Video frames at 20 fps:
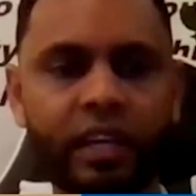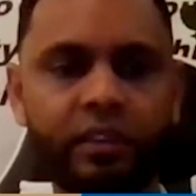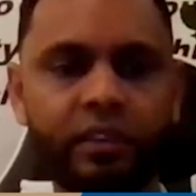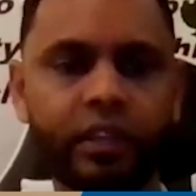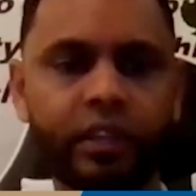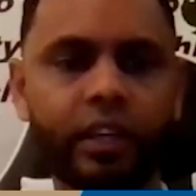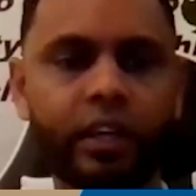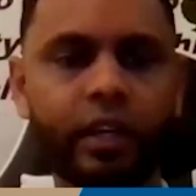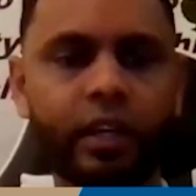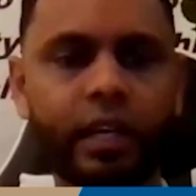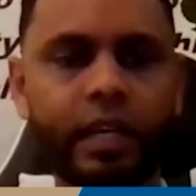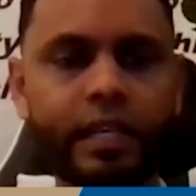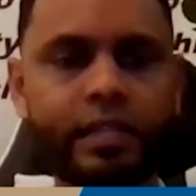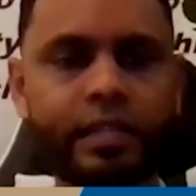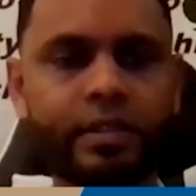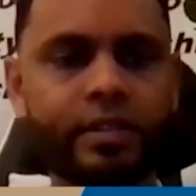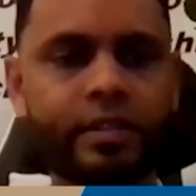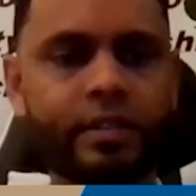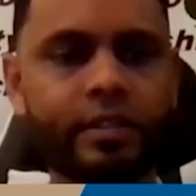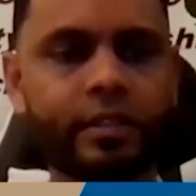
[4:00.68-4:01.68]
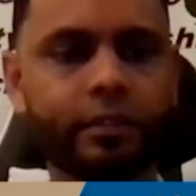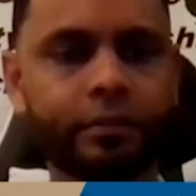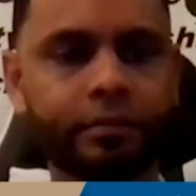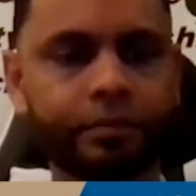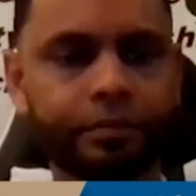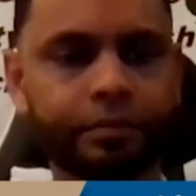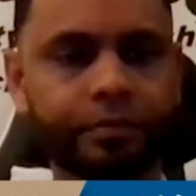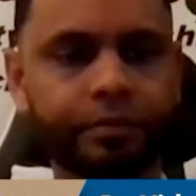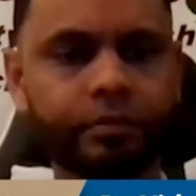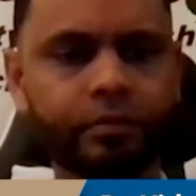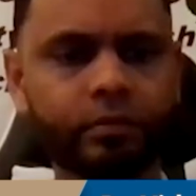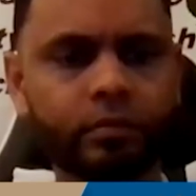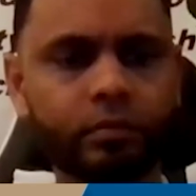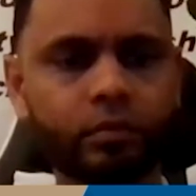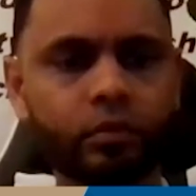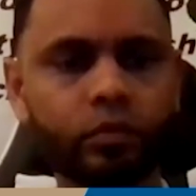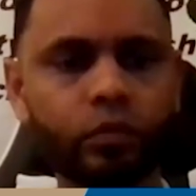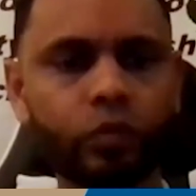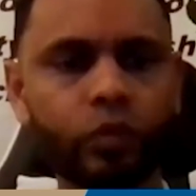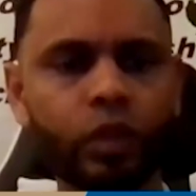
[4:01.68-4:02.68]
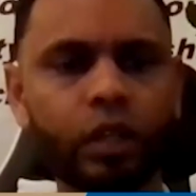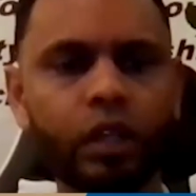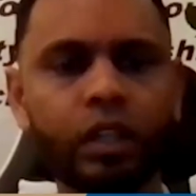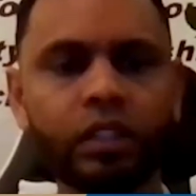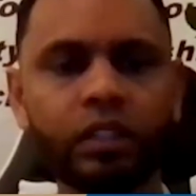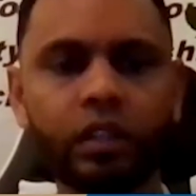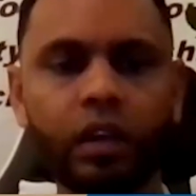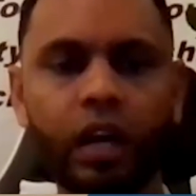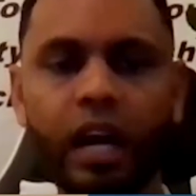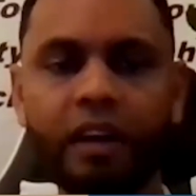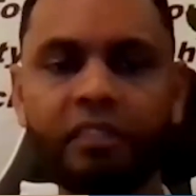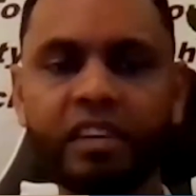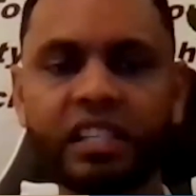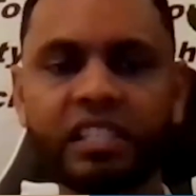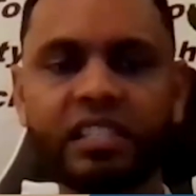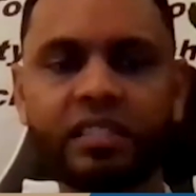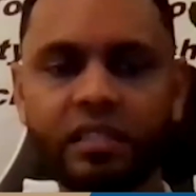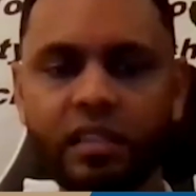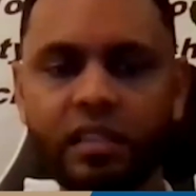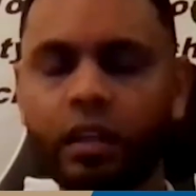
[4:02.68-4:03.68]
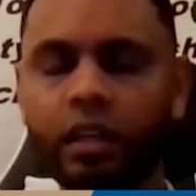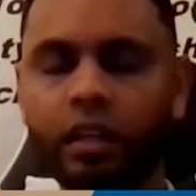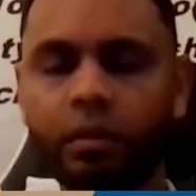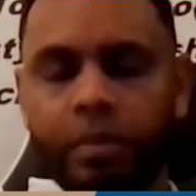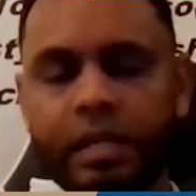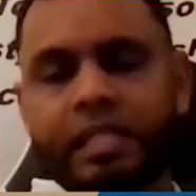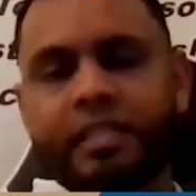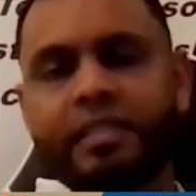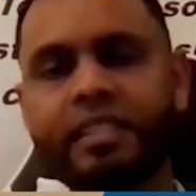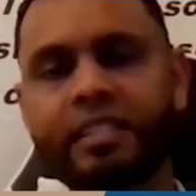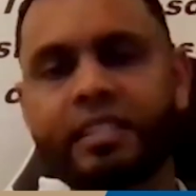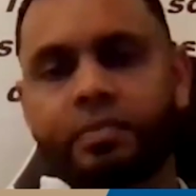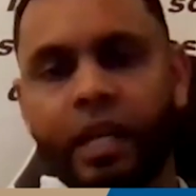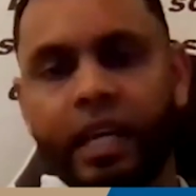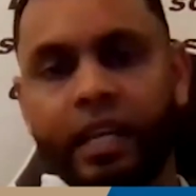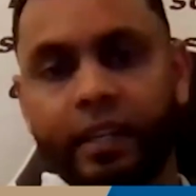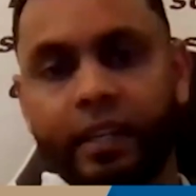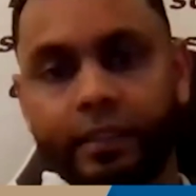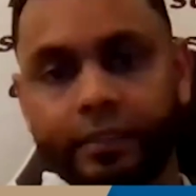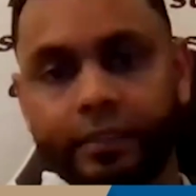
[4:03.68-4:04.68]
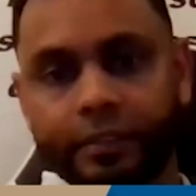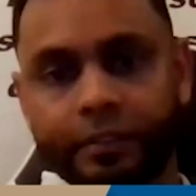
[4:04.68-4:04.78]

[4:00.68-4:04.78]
5 years is to have a solid business plan,